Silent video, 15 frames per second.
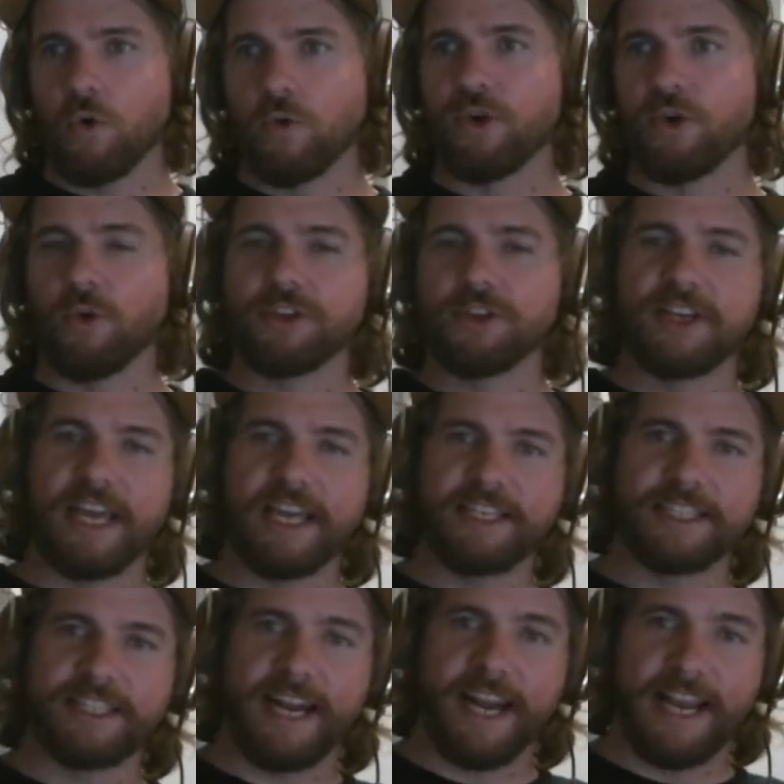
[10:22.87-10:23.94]
the only
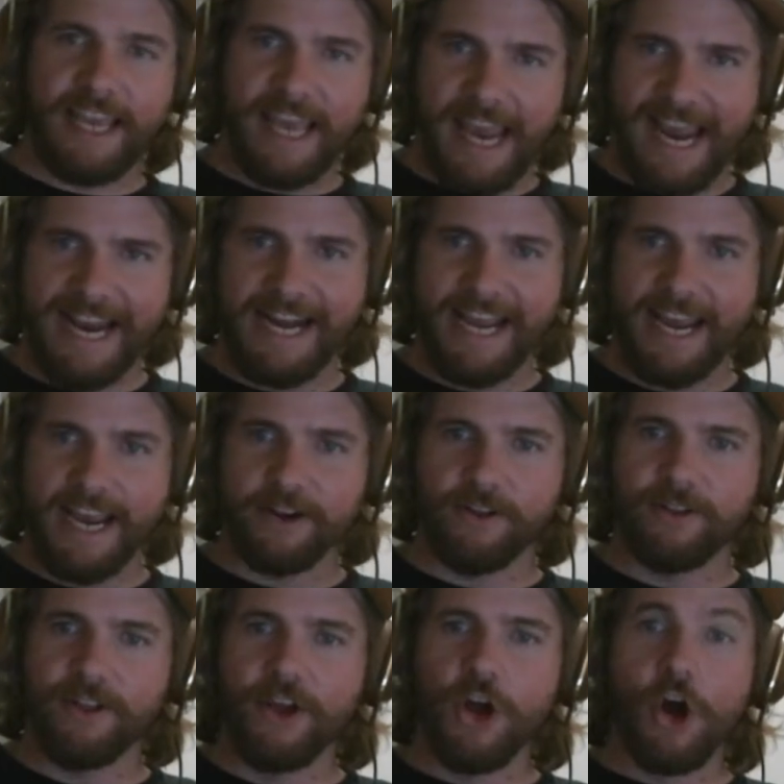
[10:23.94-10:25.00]
cases that it can't
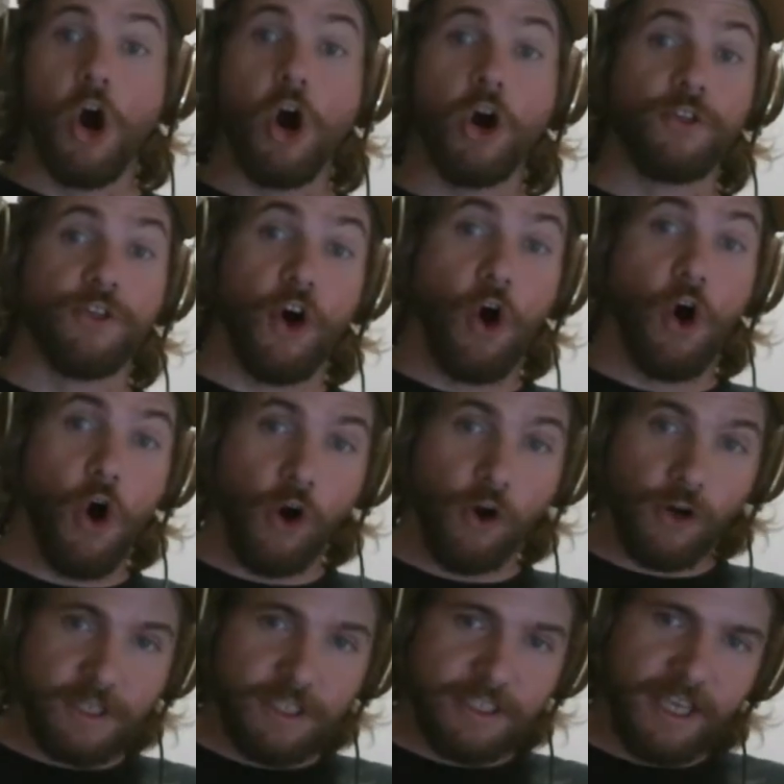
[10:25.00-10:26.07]
handle are the
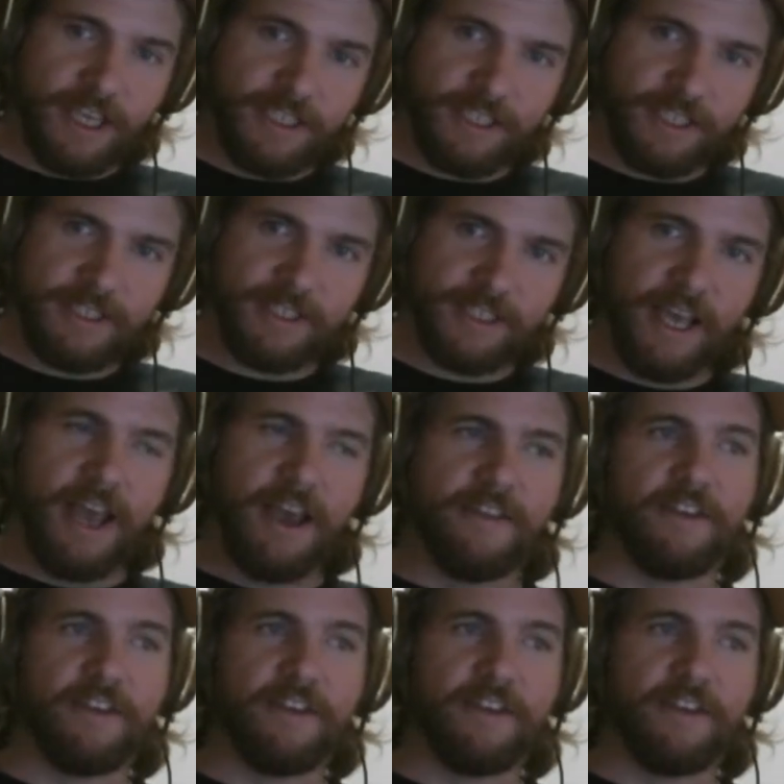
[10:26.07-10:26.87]
hardest cases,